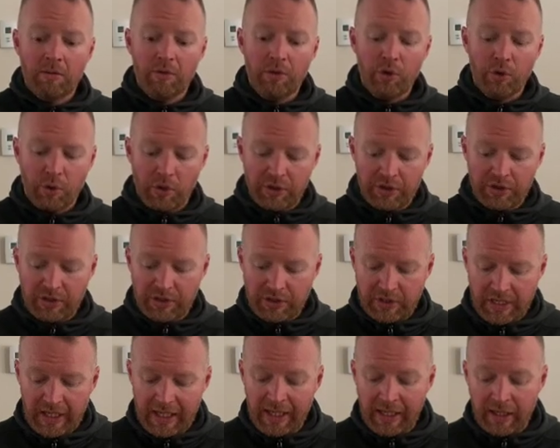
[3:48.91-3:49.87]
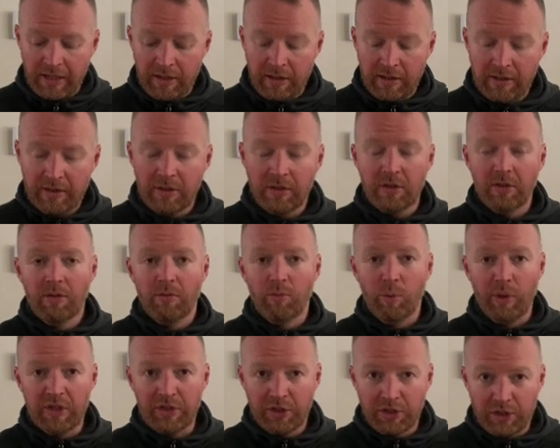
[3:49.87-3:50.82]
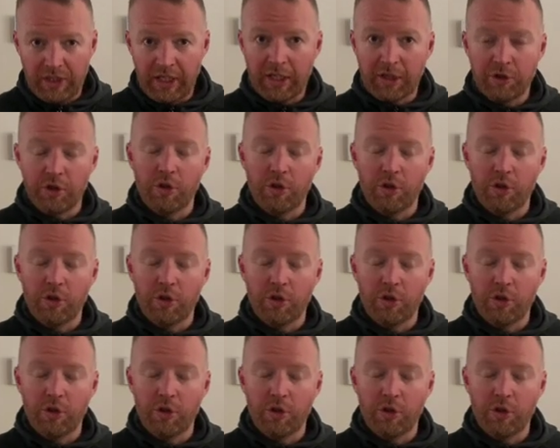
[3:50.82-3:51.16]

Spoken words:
Your skins will stick